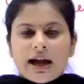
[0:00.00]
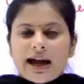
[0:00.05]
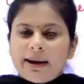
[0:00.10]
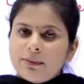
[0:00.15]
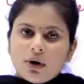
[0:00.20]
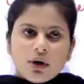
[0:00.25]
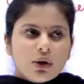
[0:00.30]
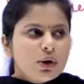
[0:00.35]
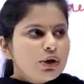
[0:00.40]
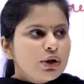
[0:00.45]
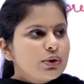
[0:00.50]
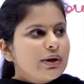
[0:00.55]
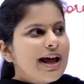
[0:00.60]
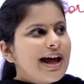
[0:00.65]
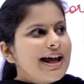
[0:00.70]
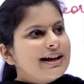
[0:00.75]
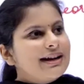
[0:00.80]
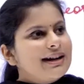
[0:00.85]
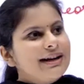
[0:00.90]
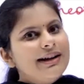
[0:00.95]
I'm not going to
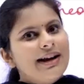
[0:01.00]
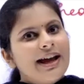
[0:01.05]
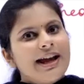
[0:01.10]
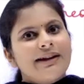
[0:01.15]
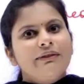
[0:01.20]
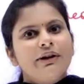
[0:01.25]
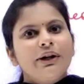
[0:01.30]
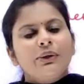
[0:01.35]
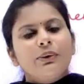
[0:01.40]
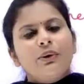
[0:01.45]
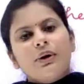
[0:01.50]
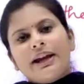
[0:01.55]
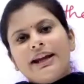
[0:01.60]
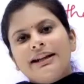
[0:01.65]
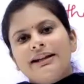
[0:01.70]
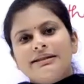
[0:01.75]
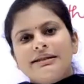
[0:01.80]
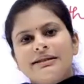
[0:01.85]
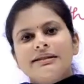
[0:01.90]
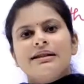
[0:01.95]
directly dive into, okay,
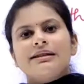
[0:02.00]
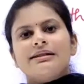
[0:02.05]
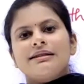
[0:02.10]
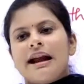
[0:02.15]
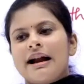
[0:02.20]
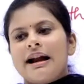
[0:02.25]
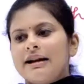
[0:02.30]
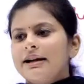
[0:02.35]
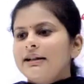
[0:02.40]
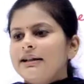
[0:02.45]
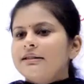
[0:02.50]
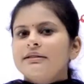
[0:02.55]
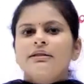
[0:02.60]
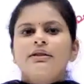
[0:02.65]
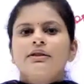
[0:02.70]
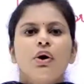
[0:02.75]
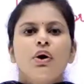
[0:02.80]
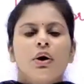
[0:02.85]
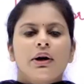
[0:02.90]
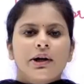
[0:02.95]
this is the standard, this is
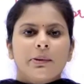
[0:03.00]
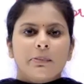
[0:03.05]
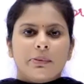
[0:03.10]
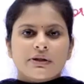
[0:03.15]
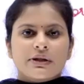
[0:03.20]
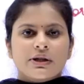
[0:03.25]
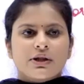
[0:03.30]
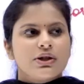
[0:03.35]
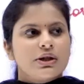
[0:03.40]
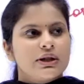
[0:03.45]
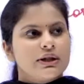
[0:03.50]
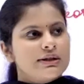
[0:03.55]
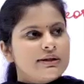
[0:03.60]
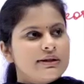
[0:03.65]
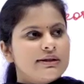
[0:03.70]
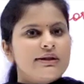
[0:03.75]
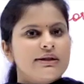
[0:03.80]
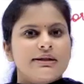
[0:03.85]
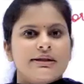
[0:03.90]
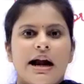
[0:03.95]
the audit procedure, this
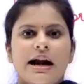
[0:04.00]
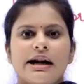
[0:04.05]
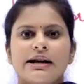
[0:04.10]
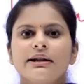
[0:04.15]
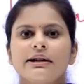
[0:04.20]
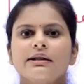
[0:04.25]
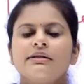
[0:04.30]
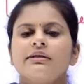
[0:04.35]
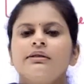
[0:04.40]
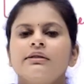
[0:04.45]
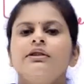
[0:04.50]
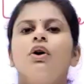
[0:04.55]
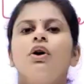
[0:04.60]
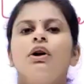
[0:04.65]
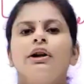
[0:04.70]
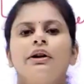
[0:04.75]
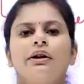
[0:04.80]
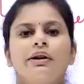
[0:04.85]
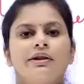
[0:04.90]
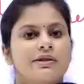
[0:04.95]
is the standard, this is the
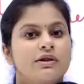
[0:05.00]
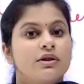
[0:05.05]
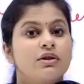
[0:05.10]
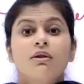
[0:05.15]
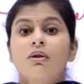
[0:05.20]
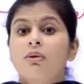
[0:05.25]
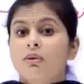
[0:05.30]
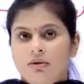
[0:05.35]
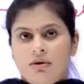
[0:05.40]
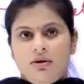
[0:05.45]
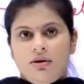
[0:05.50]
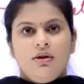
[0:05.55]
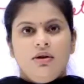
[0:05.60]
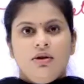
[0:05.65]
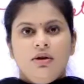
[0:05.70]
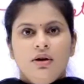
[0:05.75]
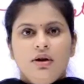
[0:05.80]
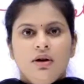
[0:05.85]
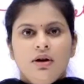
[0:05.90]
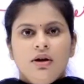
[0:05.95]
audit risk. No.
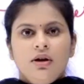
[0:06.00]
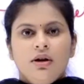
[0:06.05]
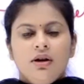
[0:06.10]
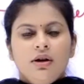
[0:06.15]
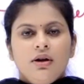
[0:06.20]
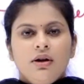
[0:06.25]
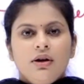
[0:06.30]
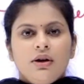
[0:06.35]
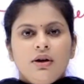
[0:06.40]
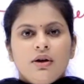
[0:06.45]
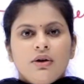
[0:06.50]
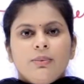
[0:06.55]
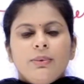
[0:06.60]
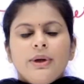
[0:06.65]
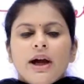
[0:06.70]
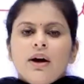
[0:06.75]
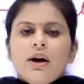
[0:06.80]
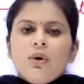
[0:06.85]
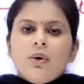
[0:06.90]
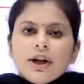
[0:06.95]

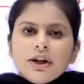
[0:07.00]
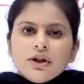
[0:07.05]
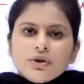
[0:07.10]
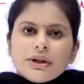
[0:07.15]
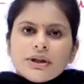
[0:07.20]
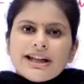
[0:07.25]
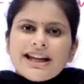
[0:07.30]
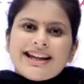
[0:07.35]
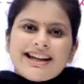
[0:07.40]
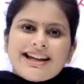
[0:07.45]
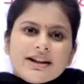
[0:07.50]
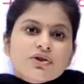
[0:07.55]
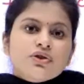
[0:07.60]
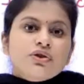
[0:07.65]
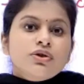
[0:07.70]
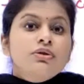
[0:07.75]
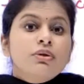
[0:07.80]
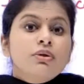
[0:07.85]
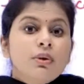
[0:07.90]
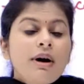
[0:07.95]
We are going to take it
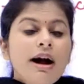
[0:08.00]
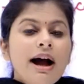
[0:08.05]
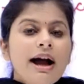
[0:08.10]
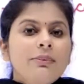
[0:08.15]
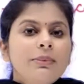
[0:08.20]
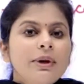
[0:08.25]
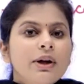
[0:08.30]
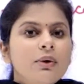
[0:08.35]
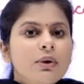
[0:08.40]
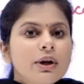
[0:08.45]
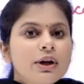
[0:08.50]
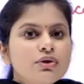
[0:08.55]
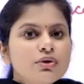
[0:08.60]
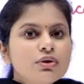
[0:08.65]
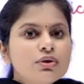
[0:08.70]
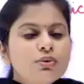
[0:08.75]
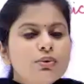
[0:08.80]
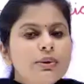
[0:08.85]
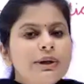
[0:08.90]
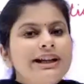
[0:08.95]
slow and we are going
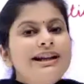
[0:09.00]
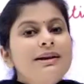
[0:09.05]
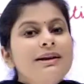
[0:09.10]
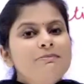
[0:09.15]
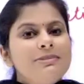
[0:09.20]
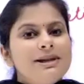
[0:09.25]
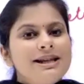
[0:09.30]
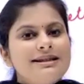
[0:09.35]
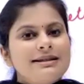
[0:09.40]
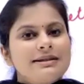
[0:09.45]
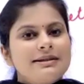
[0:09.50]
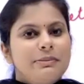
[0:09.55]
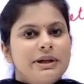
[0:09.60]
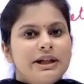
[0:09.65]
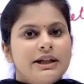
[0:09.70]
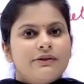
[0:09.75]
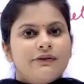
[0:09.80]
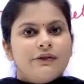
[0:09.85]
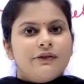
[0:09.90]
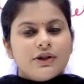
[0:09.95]
to do it in
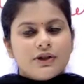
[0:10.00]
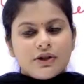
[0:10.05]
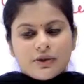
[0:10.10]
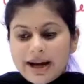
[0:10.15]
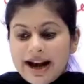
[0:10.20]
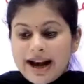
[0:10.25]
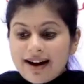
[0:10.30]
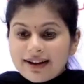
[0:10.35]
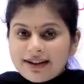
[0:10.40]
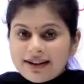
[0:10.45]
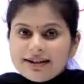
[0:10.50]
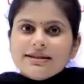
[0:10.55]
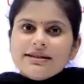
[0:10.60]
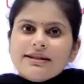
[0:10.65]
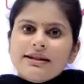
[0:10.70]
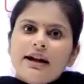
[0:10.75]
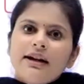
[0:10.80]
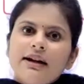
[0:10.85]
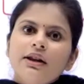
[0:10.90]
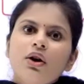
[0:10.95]
piecemeal. First, we'll
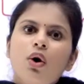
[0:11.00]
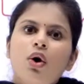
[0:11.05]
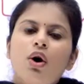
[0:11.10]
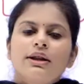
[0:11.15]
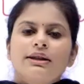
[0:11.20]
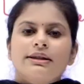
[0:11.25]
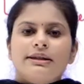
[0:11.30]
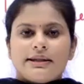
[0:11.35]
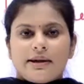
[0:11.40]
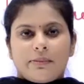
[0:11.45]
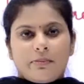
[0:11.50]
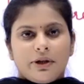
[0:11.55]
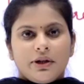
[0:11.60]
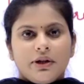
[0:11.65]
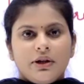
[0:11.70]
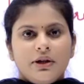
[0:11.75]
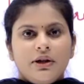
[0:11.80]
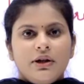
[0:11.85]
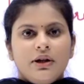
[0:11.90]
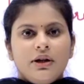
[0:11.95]
understand the concept.
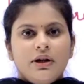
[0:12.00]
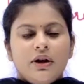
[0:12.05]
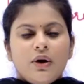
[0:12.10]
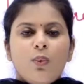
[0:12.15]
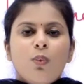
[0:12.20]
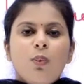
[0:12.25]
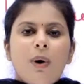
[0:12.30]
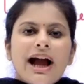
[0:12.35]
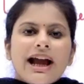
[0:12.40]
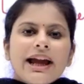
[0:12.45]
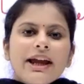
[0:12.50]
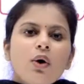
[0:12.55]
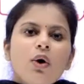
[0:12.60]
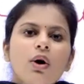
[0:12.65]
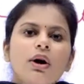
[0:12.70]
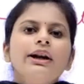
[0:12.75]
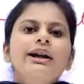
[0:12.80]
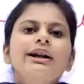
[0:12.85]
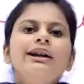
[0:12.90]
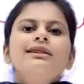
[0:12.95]
Why
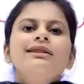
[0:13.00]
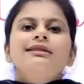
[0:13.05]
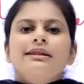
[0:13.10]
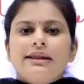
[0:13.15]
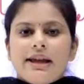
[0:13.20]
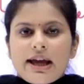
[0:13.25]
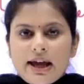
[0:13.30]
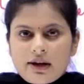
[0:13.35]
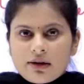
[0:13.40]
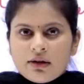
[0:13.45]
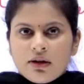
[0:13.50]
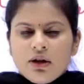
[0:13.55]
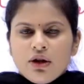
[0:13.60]
audit is there?